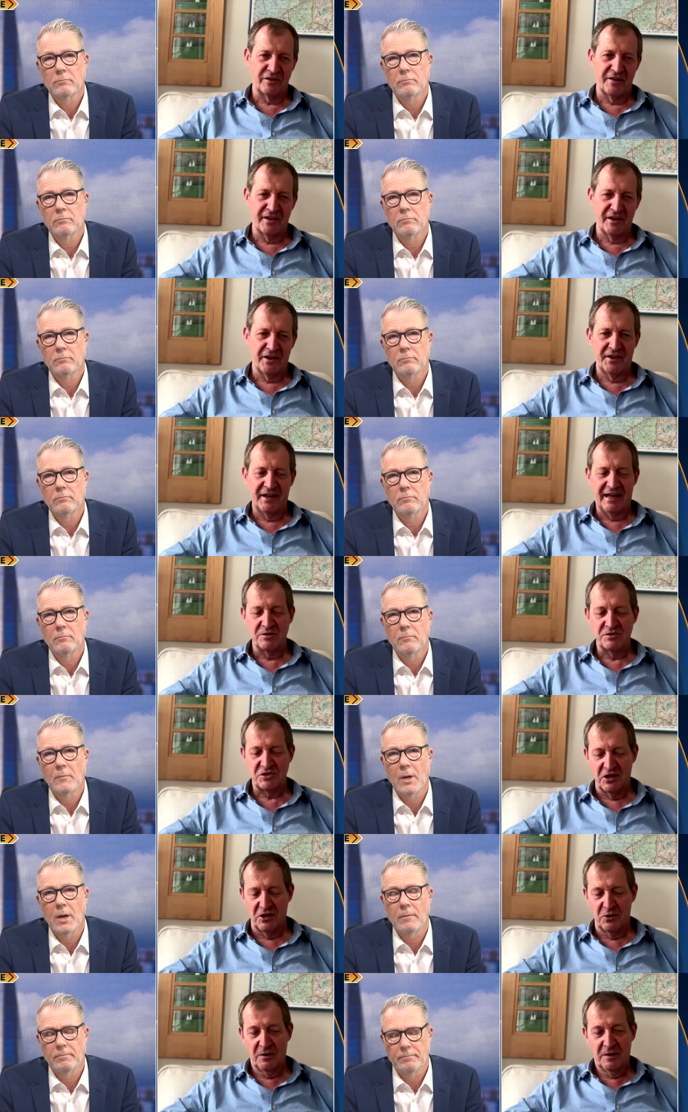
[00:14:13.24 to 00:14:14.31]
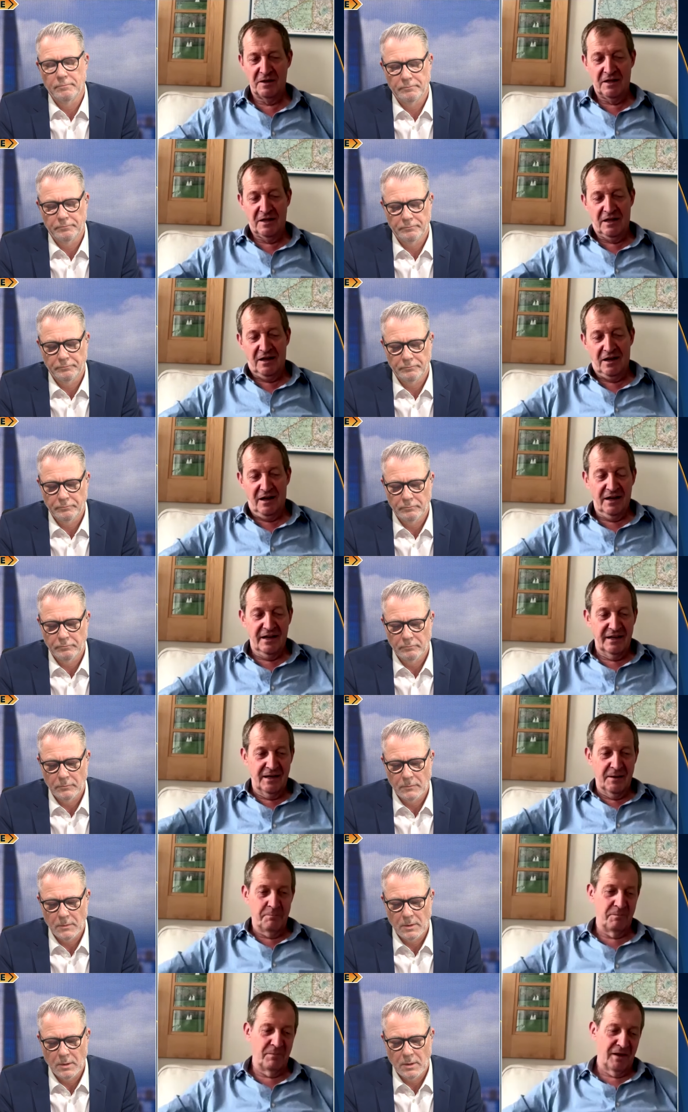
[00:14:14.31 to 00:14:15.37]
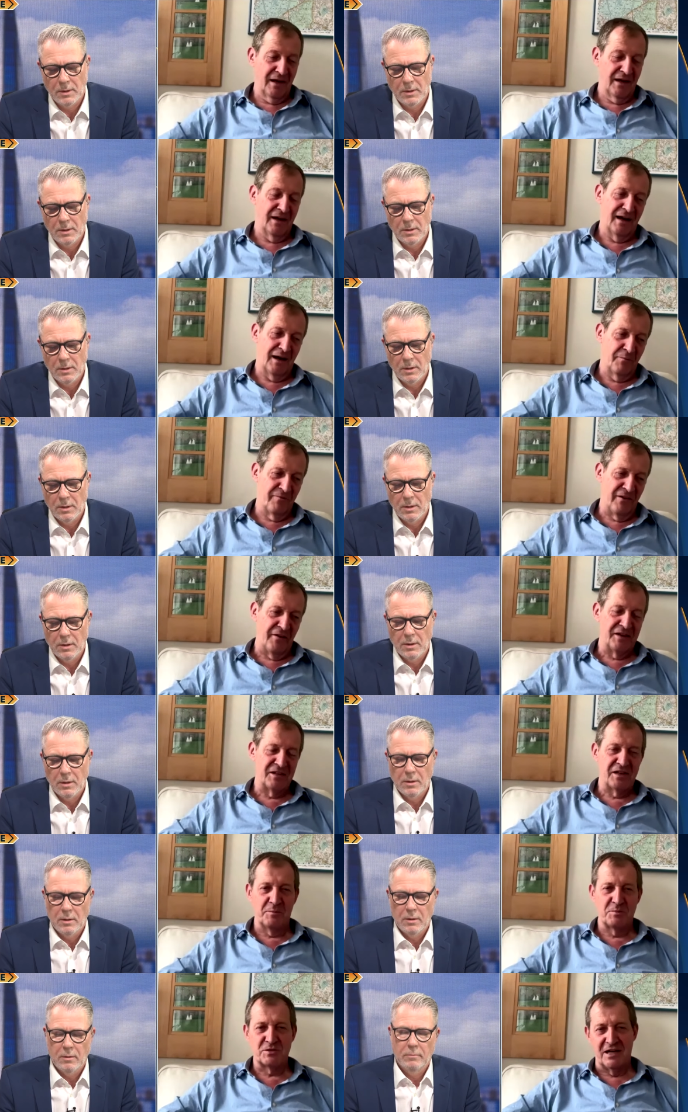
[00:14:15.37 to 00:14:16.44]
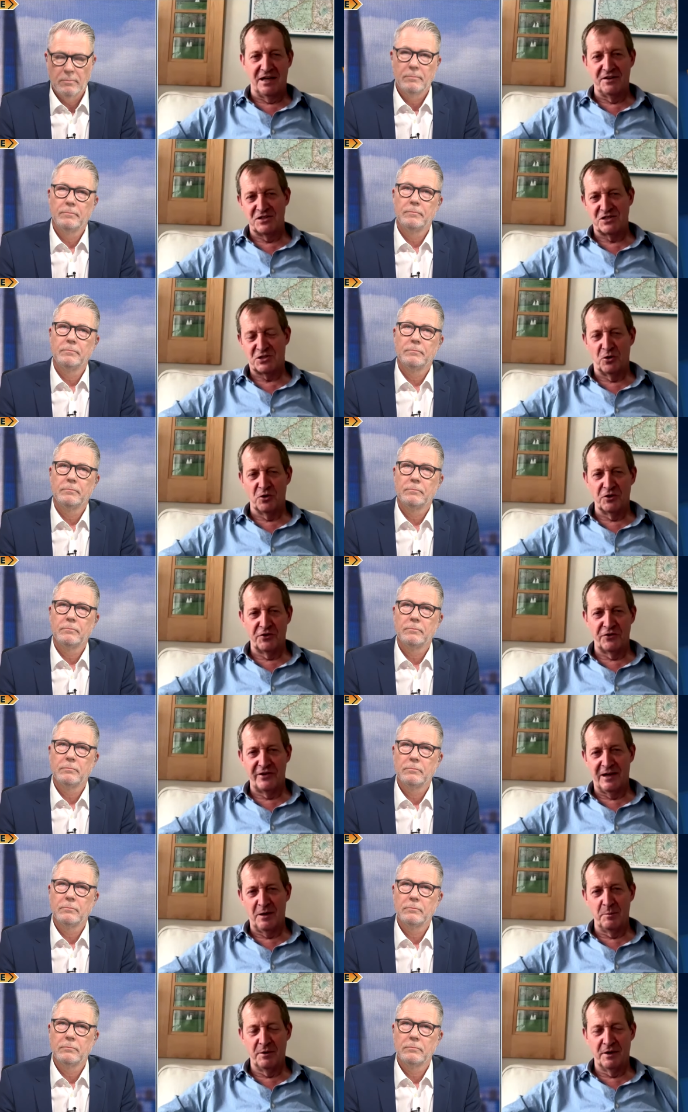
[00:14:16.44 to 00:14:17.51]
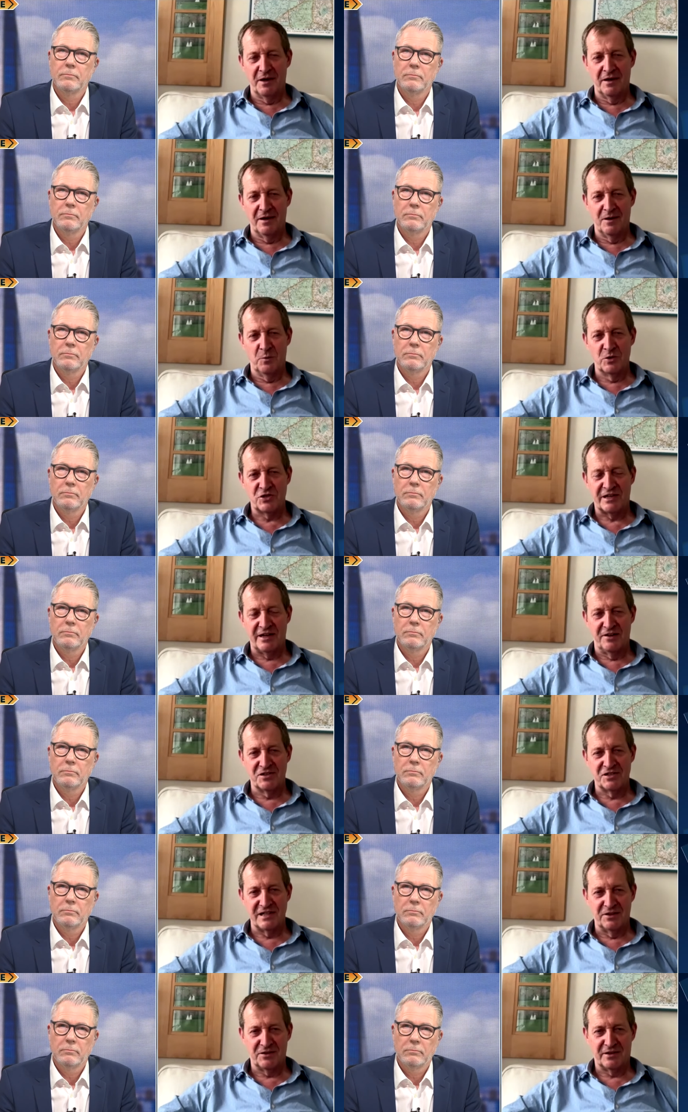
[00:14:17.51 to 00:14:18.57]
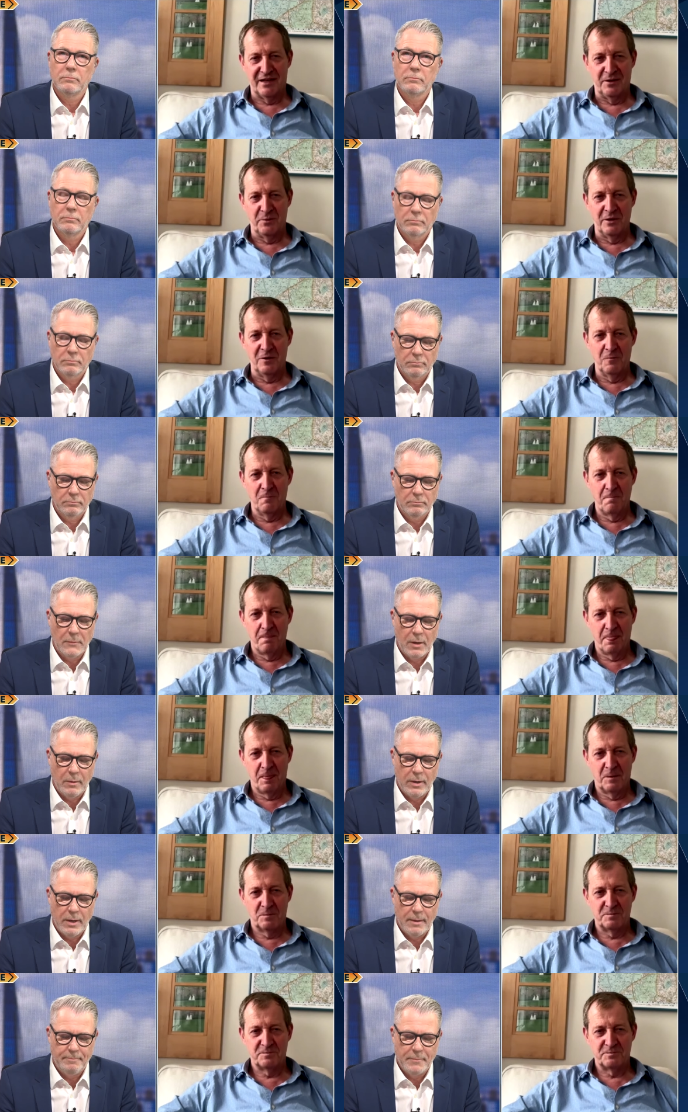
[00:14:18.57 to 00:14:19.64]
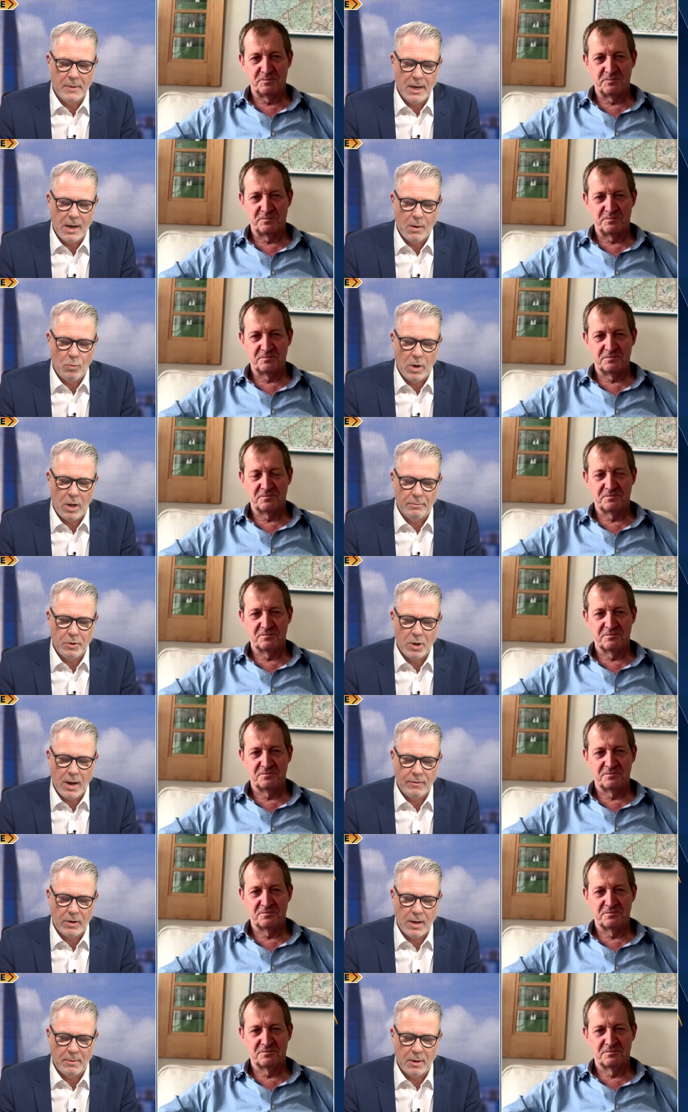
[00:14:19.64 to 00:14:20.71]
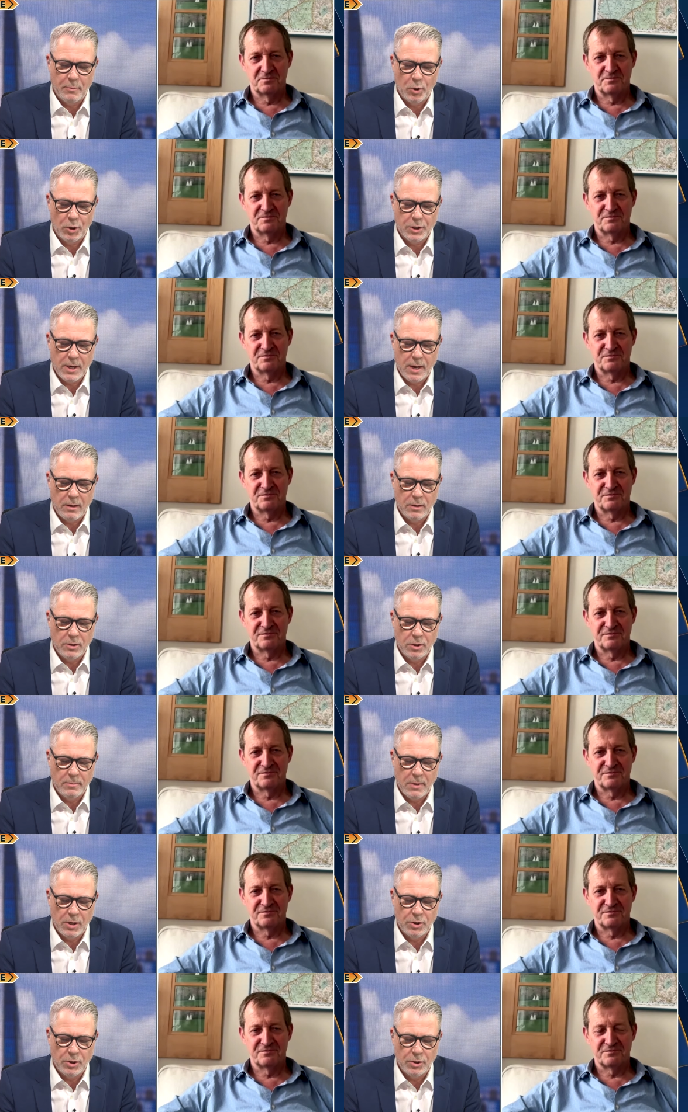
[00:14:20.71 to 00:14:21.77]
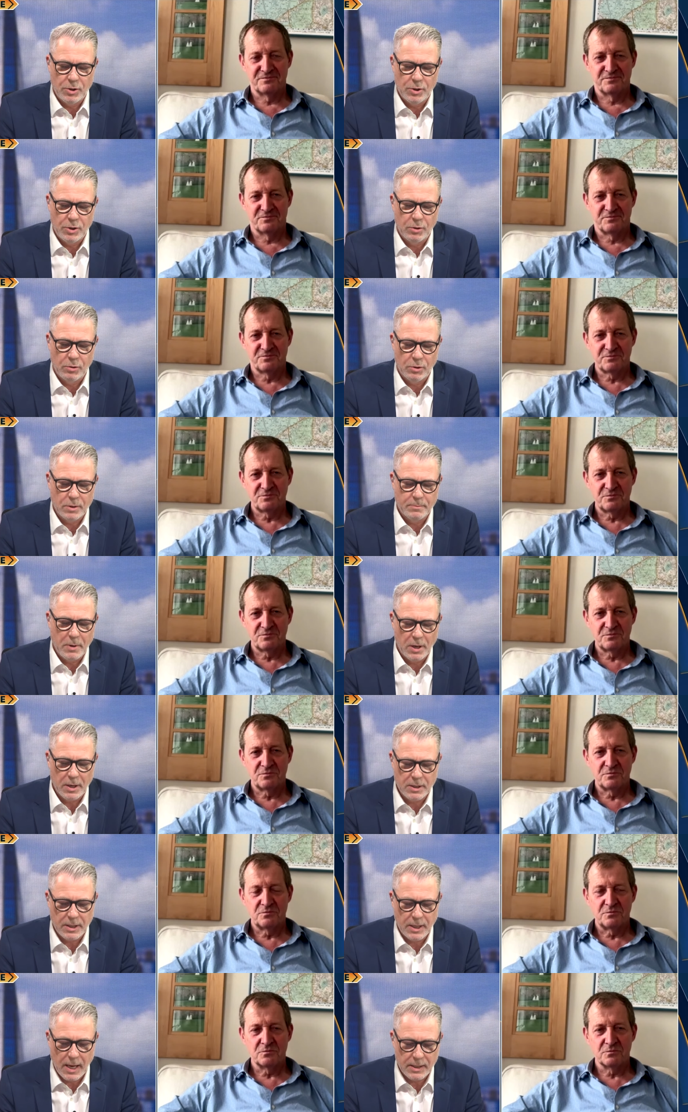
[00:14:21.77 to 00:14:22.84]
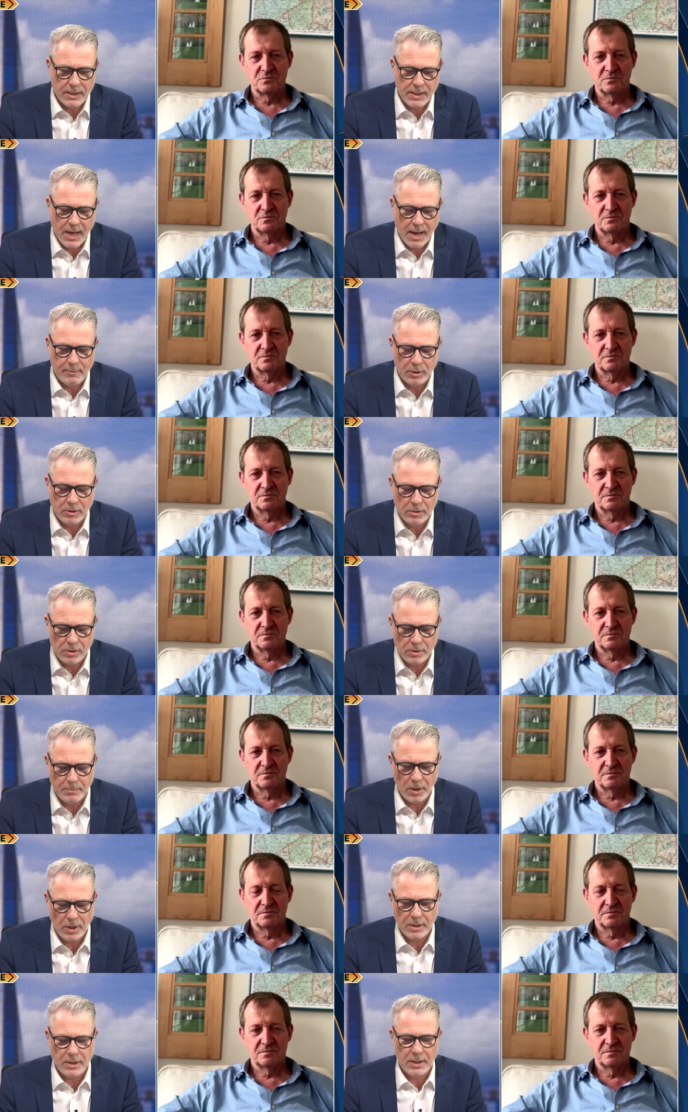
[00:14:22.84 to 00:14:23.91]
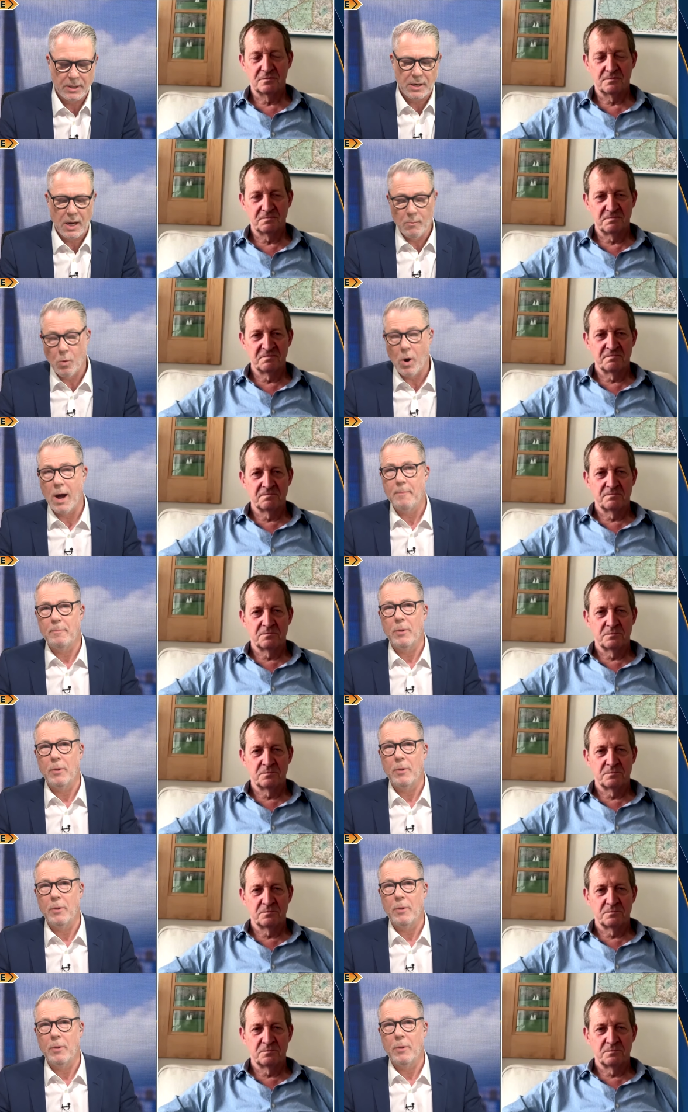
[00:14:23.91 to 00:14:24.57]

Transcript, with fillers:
Speaker 1: that they are now. So I'm very upset that Scotland are out, but I wish Gareth Southgate well.
Speaker 2: There we are. Well, you have a couple of books out, as you mentioned. Talks Politics. Alistair Campbell Talks Politics and Why